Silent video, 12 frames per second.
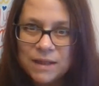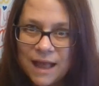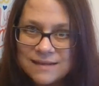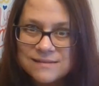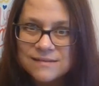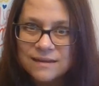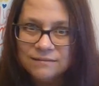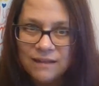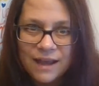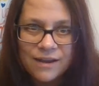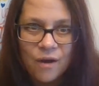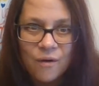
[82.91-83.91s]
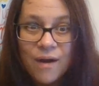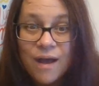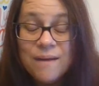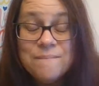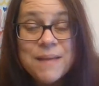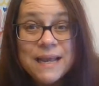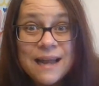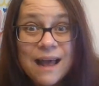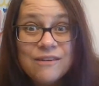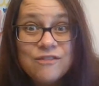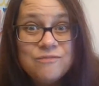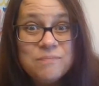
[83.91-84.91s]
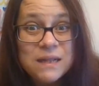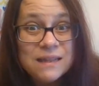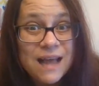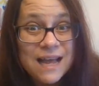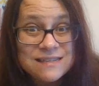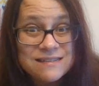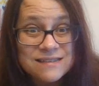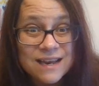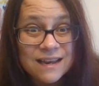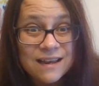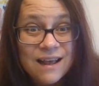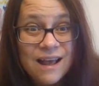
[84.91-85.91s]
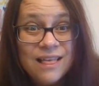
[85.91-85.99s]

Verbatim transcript: plastic Lego made out of plastic